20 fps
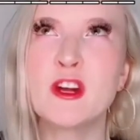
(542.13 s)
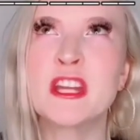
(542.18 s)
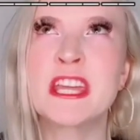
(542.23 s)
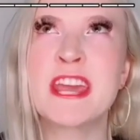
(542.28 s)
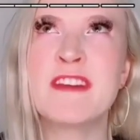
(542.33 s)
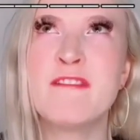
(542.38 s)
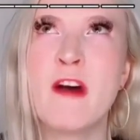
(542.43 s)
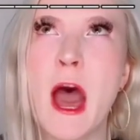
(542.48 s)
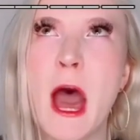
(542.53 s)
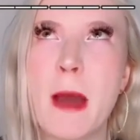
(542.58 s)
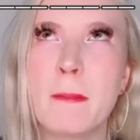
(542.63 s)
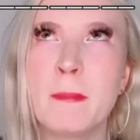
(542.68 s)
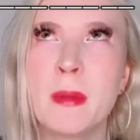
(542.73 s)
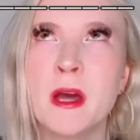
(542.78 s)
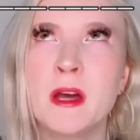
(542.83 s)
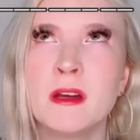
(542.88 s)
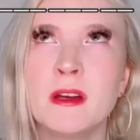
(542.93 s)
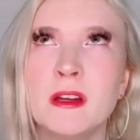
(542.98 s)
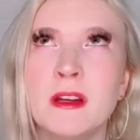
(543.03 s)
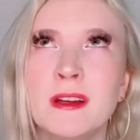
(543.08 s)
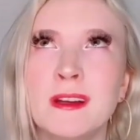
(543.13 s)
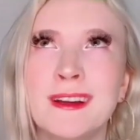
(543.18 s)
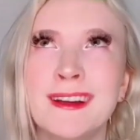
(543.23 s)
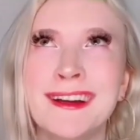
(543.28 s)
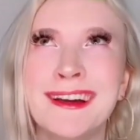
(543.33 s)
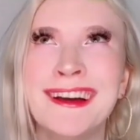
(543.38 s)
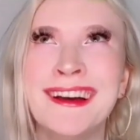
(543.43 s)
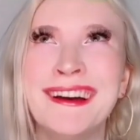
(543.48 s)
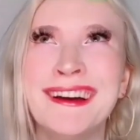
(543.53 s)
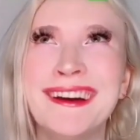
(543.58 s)
give up.
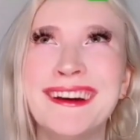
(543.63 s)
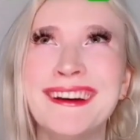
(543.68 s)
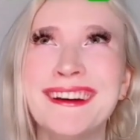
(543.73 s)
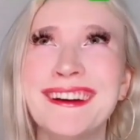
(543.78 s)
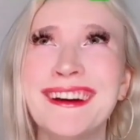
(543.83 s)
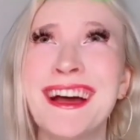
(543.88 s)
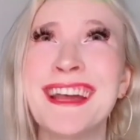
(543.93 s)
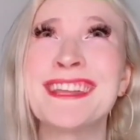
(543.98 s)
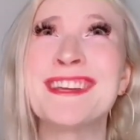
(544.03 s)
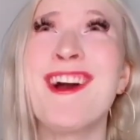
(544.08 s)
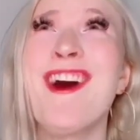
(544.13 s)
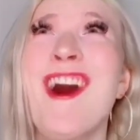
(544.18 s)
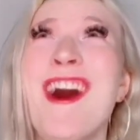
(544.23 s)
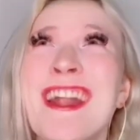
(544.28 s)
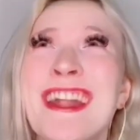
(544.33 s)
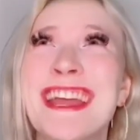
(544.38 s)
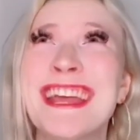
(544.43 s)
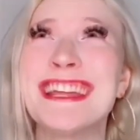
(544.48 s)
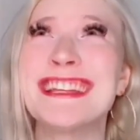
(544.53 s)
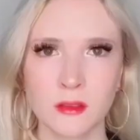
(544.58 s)
I got it.